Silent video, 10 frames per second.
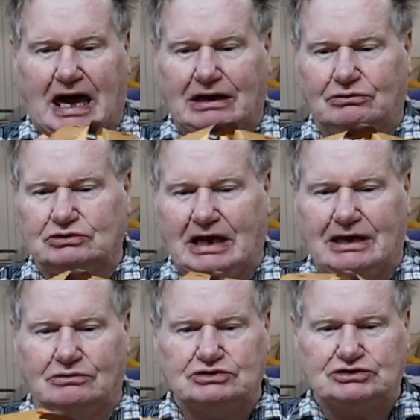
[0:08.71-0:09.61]

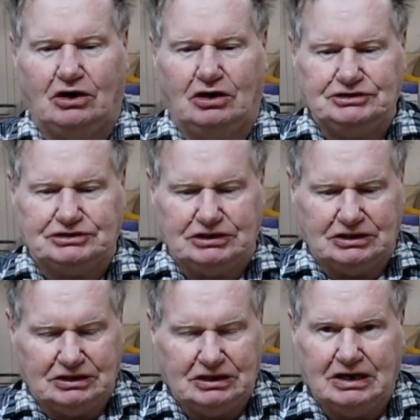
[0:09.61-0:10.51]
Angled sides
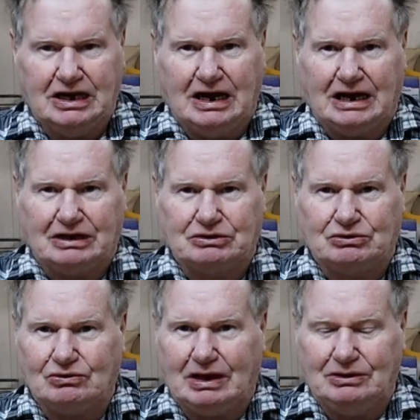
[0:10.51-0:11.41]
and a
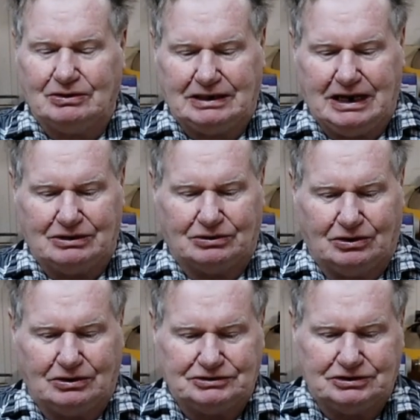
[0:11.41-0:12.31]
great looking handle,
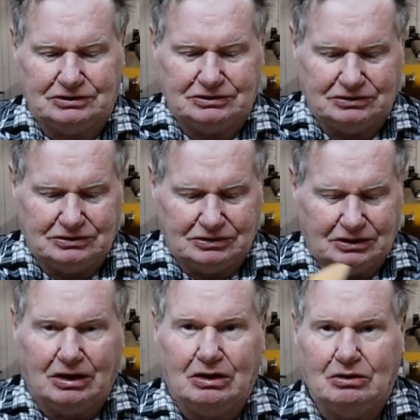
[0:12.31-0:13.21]
guys.
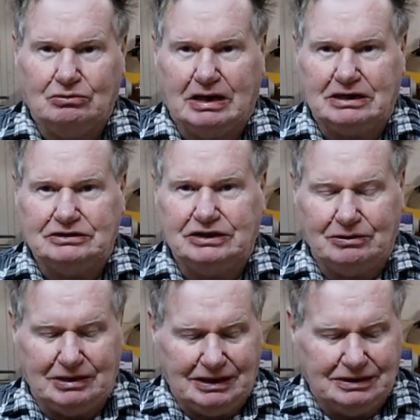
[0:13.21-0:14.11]
Red
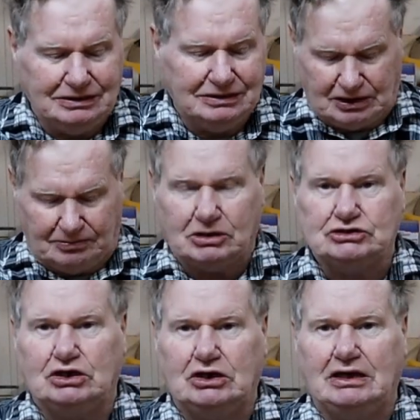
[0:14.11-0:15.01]
interior. So come on
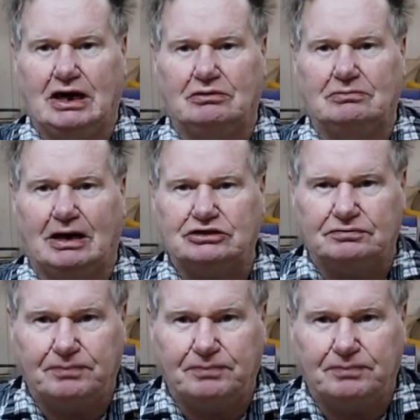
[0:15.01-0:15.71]
a journey and we'll make this